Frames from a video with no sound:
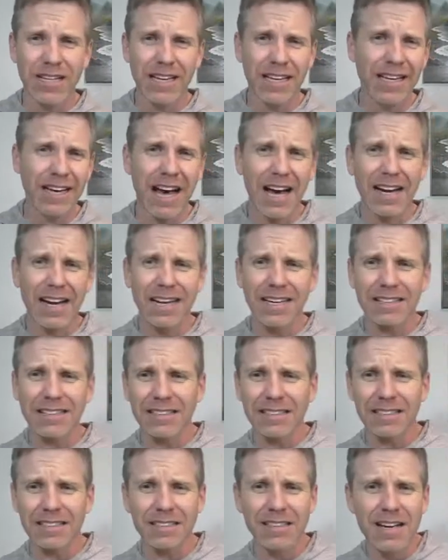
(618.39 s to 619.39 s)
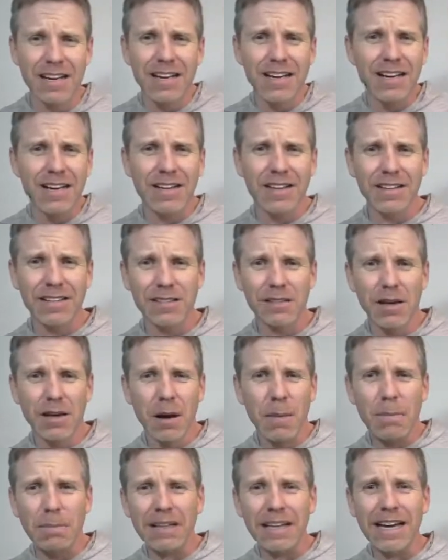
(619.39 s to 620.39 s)
that God has this
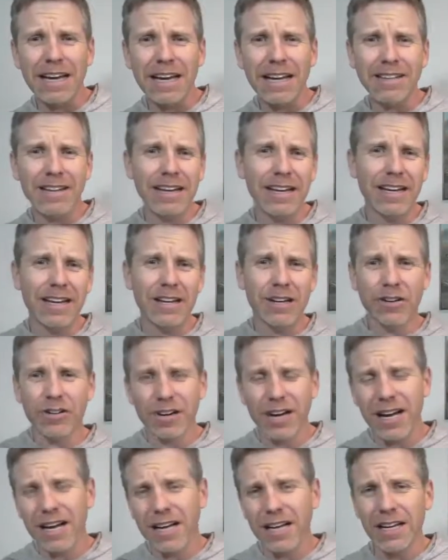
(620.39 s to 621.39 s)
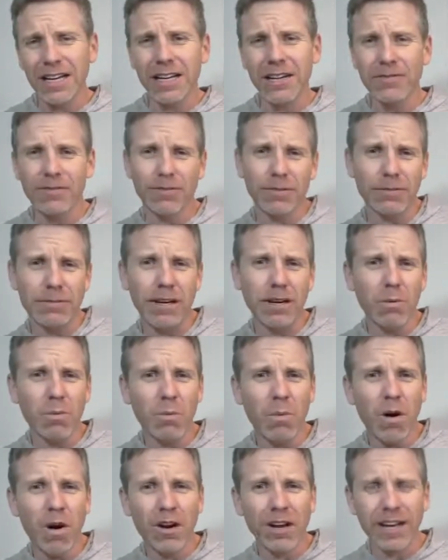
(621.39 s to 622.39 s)
plan that he had created for me to
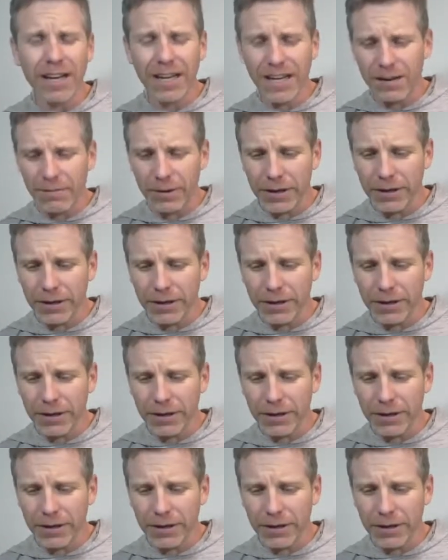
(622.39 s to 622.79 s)
walk in.